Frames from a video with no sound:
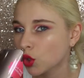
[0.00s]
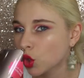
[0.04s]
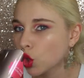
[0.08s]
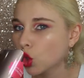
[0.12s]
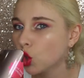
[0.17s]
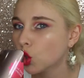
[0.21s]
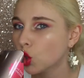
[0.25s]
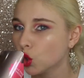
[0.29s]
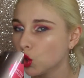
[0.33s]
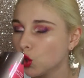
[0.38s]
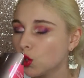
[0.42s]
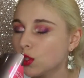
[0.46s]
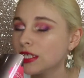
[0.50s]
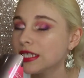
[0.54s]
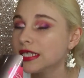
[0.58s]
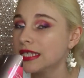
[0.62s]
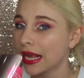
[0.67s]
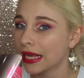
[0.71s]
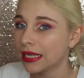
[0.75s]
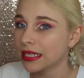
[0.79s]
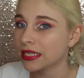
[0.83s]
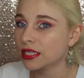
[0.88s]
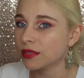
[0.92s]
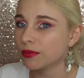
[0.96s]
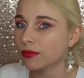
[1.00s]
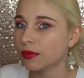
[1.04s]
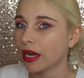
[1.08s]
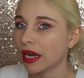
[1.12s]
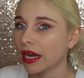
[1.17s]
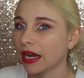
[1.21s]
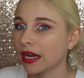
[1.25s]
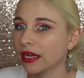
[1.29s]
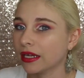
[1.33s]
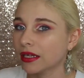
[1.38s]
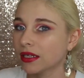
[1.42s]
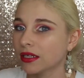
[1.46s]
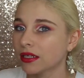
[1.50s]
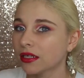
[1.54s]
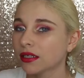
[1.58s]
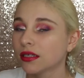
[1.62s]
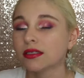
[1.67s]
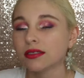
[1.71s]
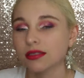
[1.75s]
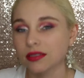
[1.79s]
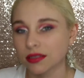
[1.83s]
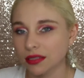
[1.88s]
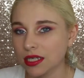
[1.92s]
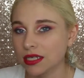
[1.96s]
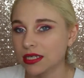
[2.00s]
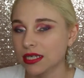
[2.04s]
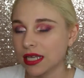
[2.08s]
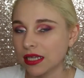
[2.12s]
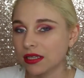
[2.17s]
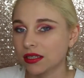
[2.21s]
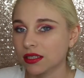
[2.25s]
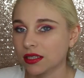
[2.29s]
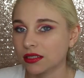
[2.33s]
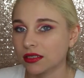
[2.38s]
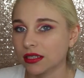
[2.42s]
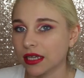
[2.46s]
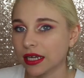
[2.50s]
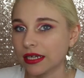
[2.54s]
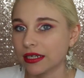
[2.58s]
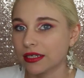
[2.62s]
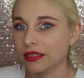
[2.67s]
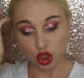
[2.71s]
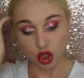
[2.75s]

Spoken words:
Whose setting spray does that look like?